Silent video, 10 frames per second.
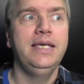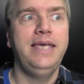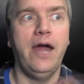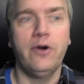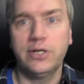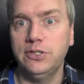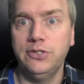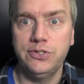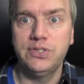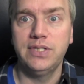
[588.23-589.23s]

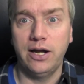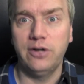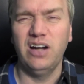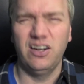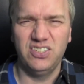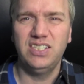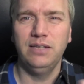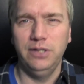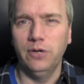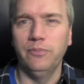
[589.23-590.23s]
characters that are
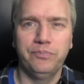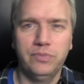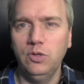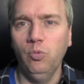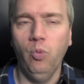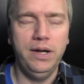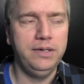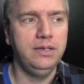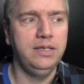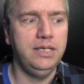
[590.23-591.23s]

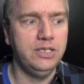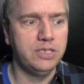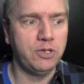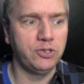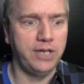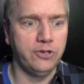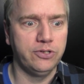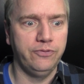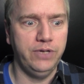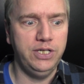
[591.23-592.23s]
the special
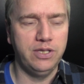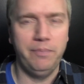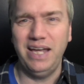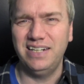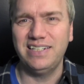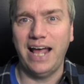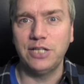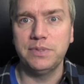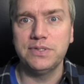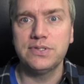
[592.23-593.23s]
character for each of the main
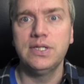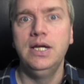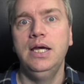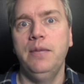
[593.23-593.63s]
detachments.